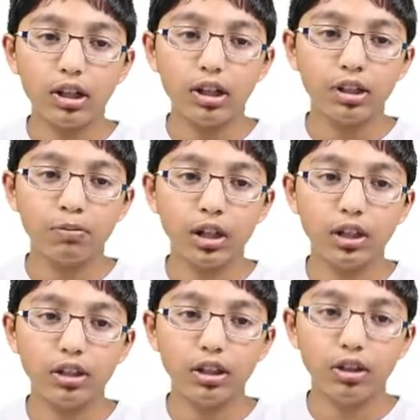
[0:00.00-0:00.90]
that it has
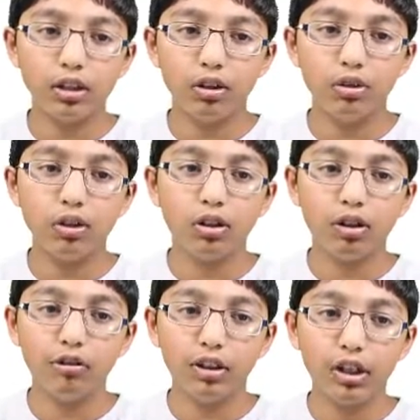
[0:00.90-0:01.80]
pasted the code
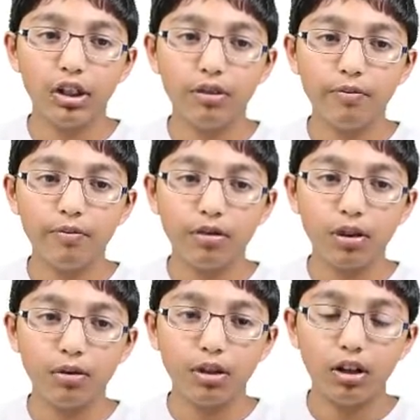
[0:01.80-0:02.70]
over here
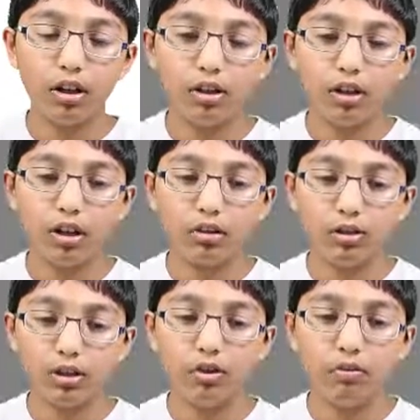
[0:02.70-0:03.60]
underneath
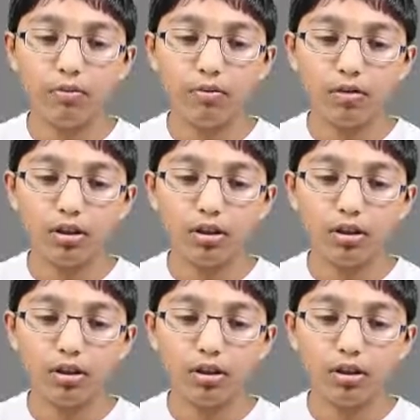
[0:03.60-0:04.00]
resume